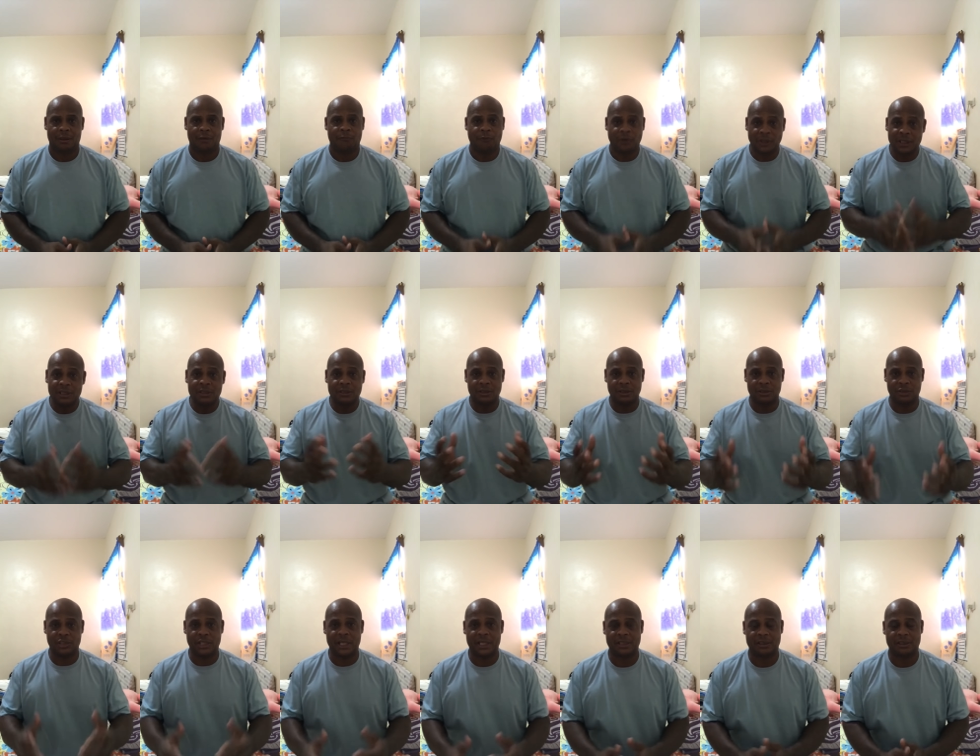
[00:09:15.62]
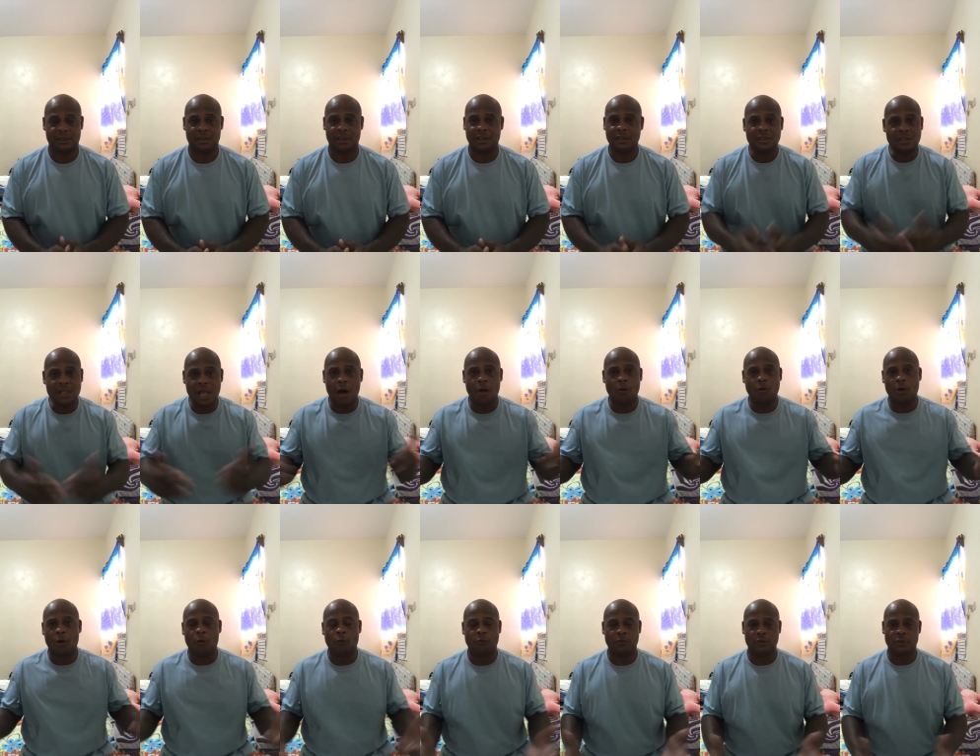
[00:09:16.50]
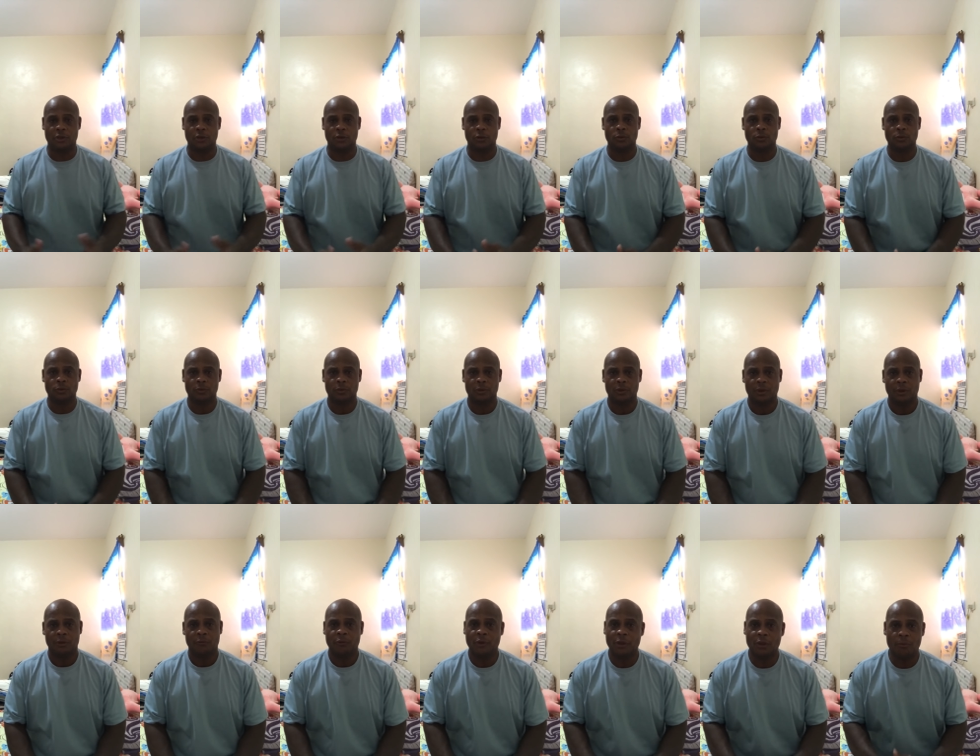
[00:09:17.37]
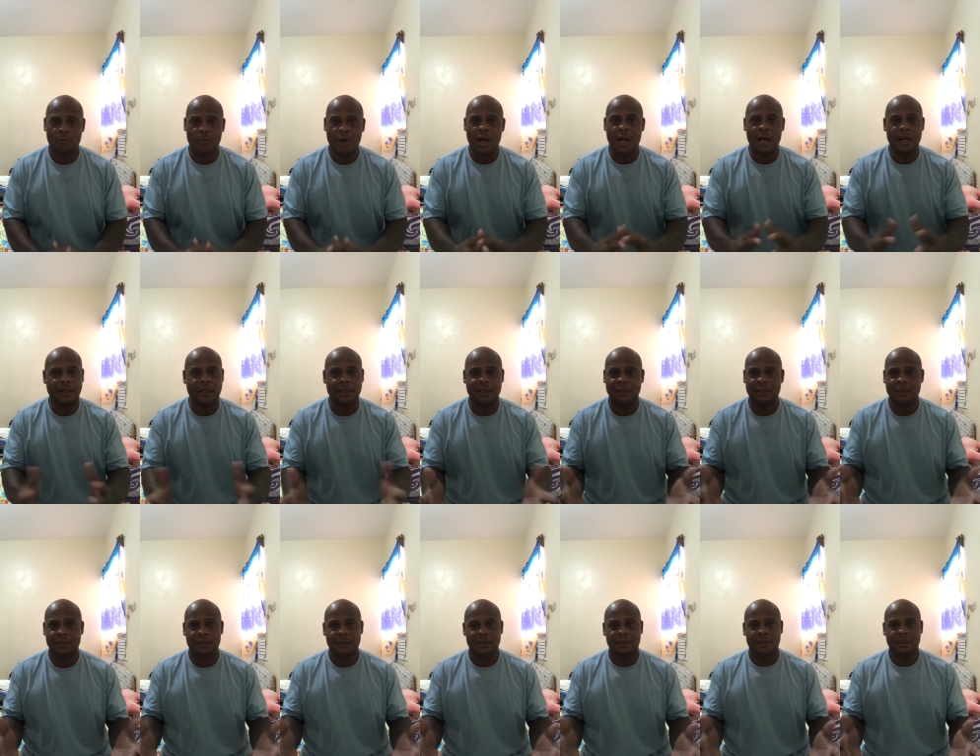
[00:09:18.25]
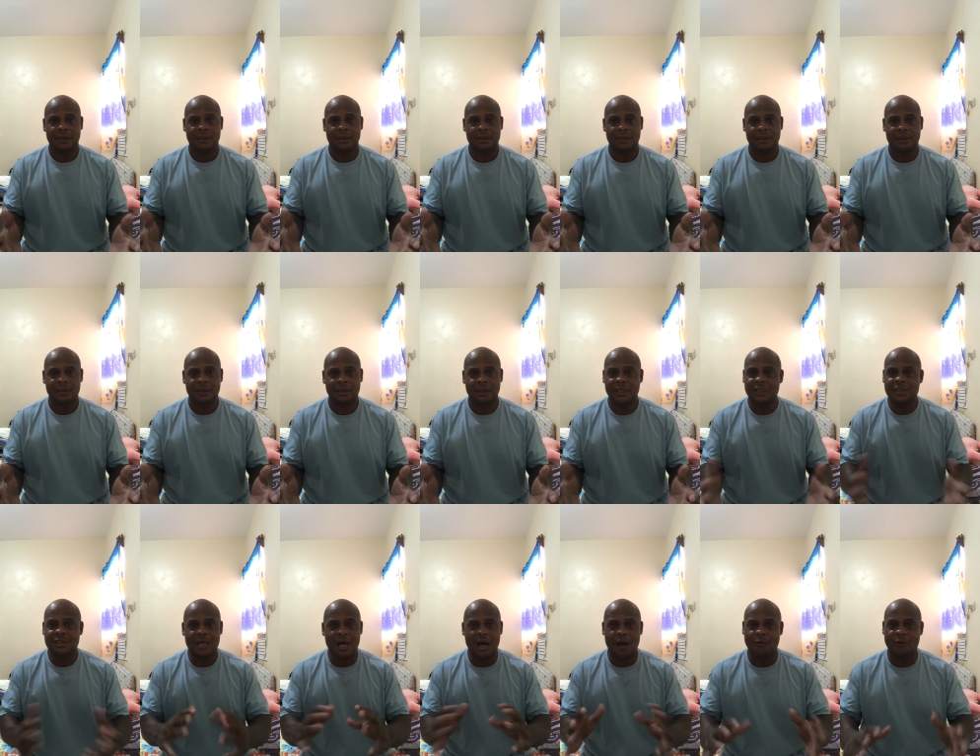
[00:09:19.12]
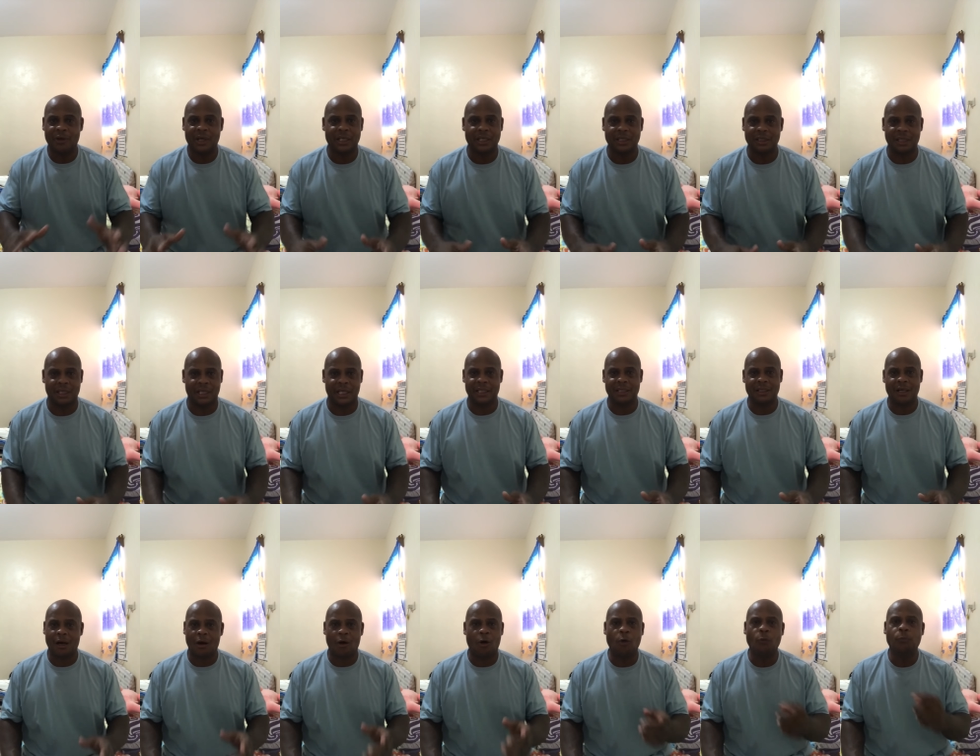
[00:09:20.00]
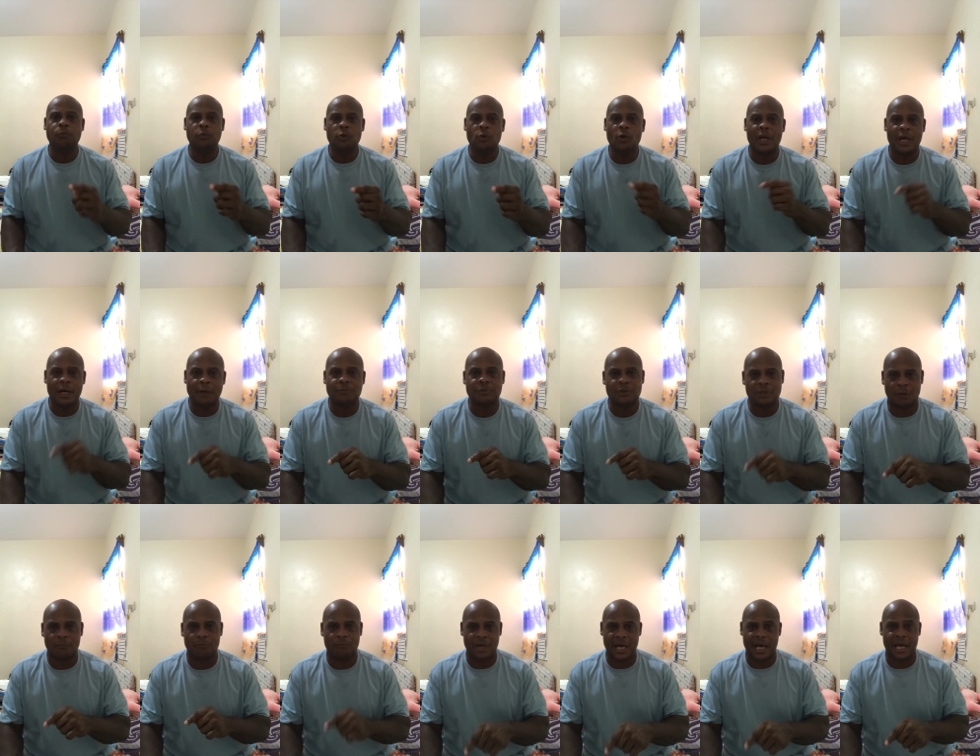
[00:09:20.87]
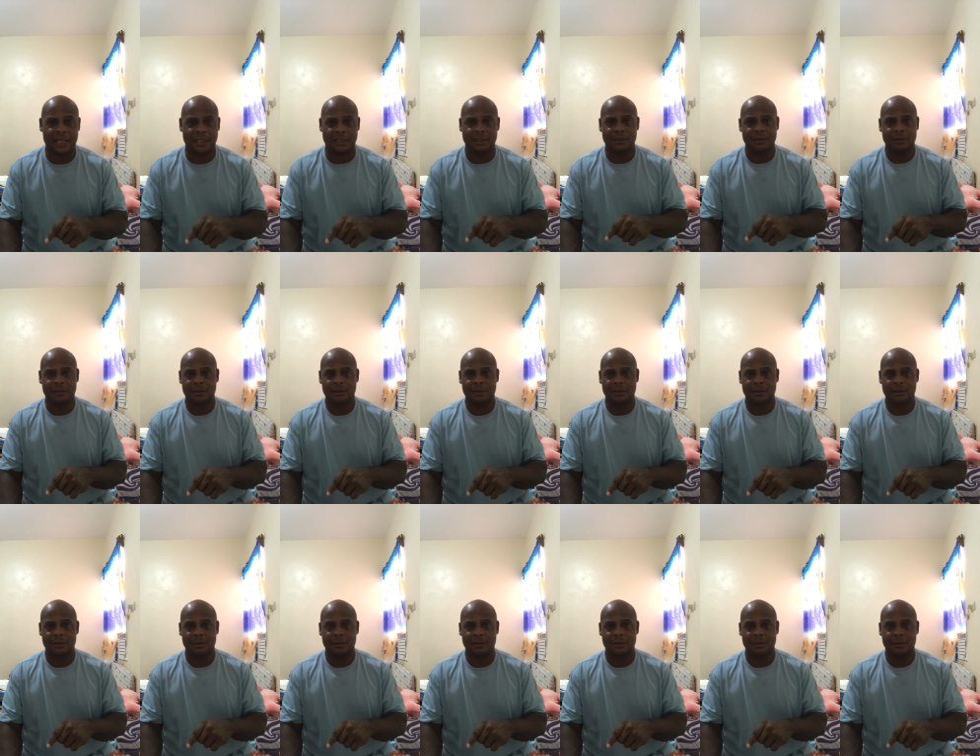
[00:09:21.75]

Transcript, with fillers: for this suggestion. It's long overdue in America, it's already late. I hope you help somebody.